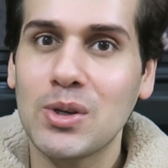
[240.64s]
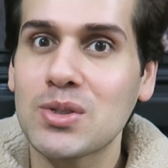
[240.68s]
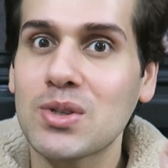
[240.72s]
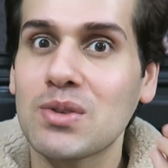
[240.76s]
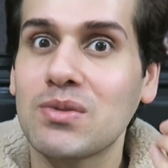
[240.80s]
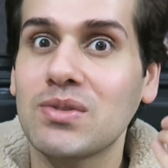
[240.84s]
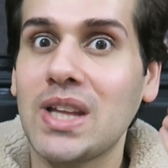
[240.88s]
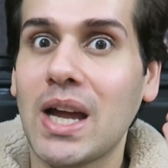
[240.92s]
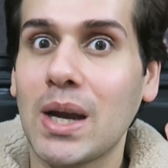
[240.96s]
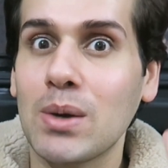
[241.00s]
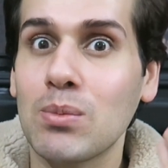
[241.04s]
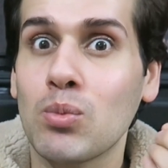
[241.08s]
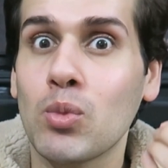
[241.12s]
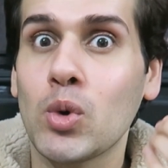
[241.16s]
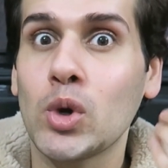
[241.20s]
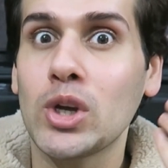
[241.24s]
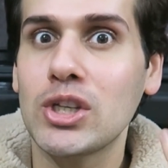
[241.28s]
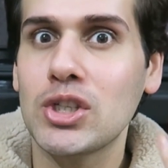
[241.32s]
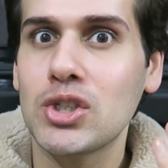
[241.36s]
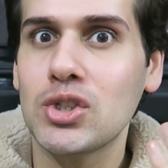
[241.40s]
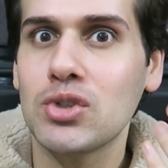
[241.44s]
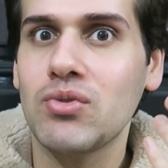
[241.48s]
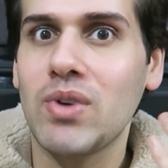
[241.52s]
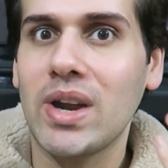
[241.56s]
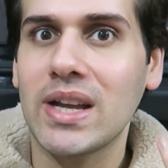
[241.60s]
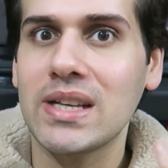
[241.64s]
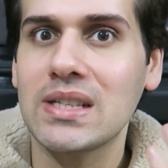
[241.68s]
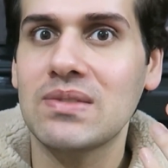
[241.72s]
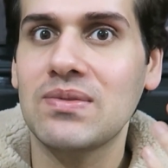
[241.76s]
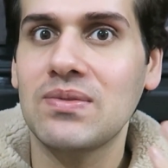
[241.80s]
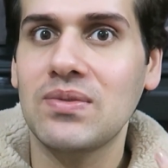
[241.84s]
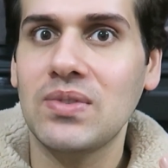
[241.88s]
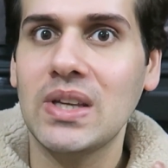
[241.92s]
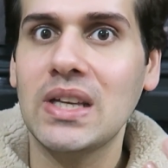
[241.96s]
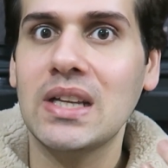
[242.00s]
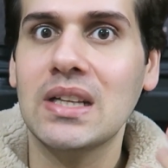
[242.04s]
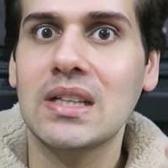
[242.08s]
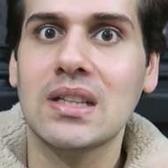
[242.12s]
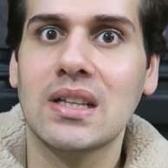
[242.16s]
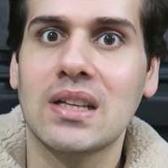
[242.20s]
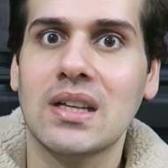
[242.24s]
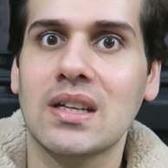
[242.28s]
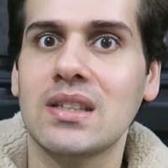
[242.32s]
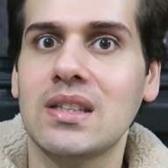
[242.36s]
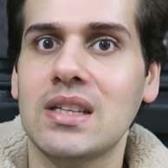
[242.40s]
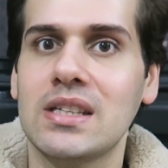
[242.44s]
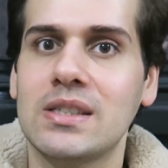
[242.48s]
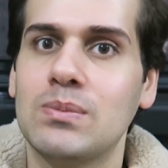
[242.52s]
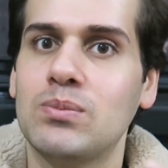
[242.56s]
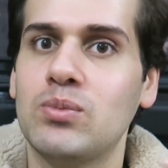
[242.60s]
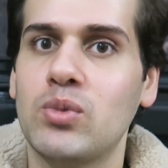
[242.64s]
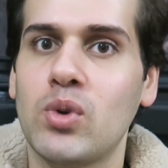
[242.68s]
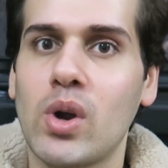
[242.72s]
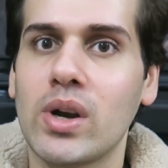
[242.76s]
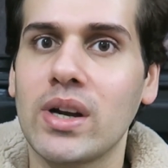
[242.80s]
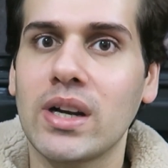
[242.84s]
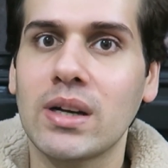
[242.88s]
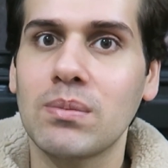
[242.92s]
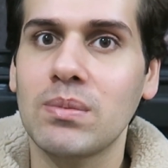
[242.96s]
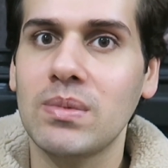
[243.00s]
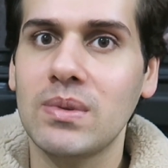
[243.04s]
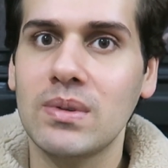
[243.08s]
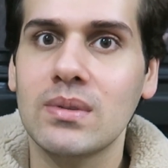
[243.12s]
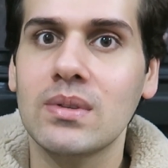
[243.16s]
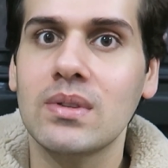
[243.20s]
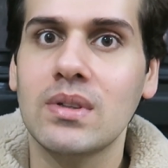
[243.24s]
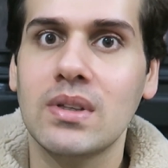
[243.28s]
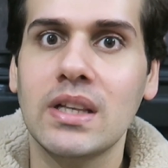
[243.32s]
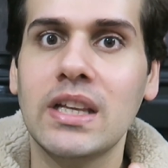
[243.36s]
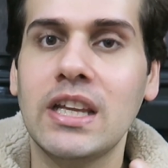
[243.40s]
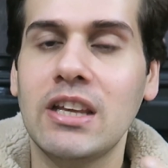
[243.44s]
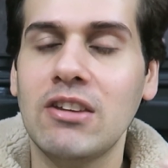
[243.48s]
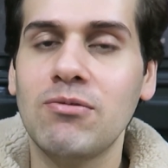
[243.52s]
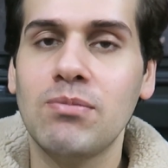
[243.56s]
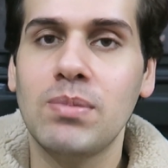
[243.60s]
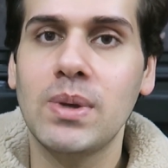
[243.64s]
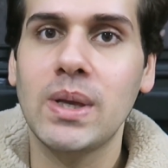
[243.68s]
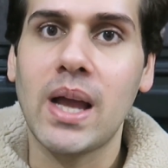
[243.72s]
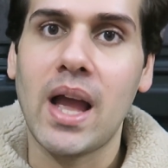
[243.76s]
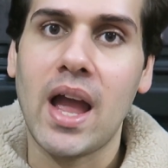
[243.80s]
because of that moisturized feel this product leave